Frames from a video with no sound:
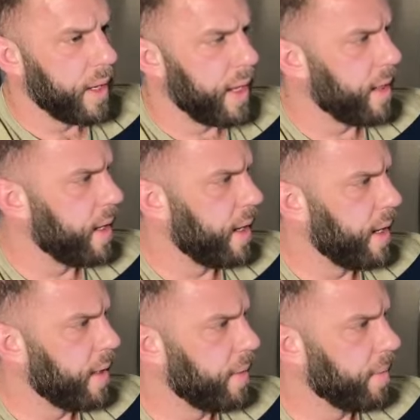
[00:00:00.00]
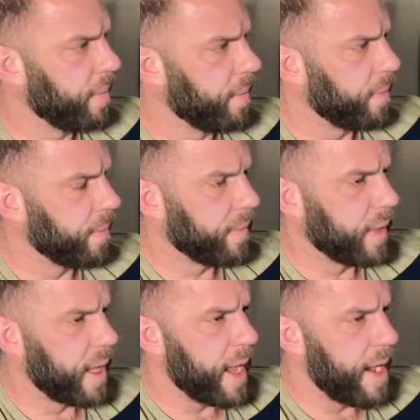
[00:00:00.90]
And then
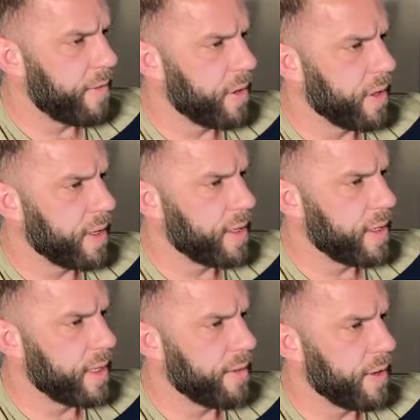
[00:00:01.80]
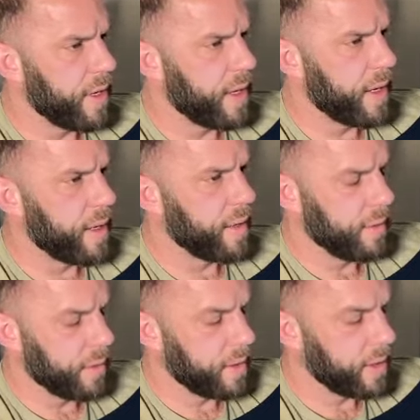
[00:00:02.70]
after this div here,
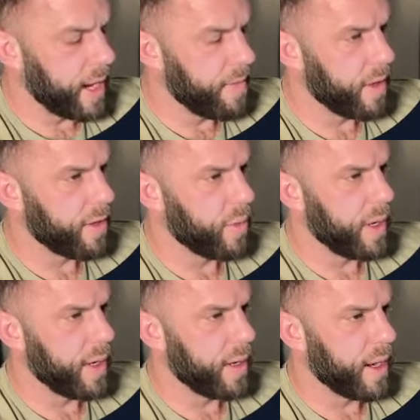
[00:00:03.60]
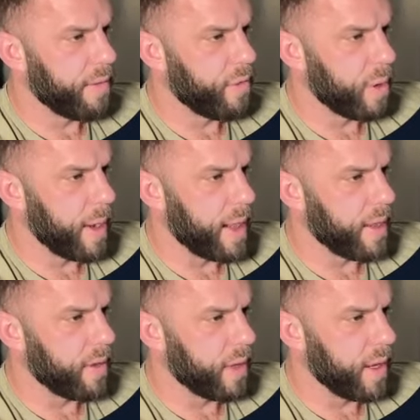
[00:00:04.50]
let's save this. We can kind of format
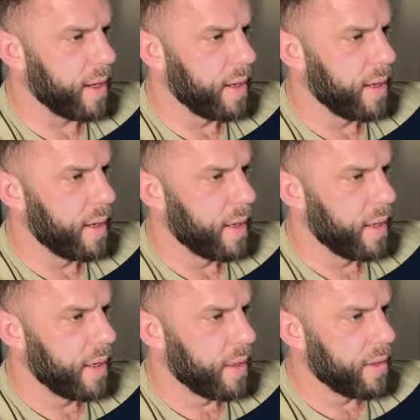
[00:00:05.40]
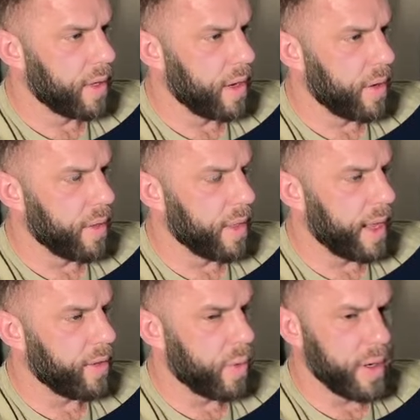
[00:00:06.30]
this thing. So
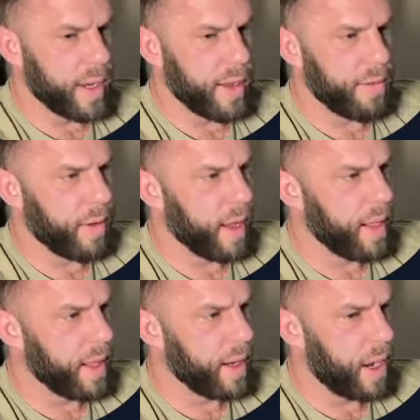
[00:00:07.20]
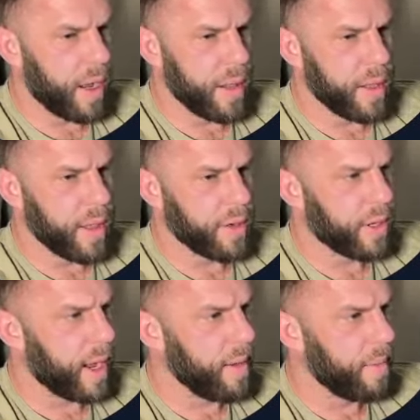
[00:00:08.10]
that's one div. And then on the other
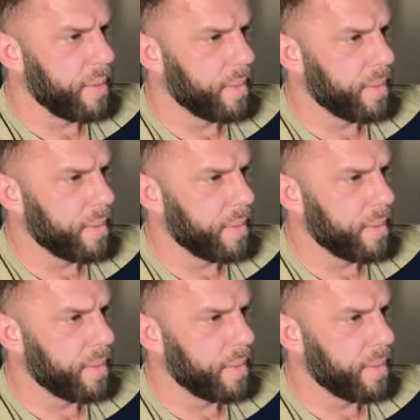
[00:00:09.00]
side,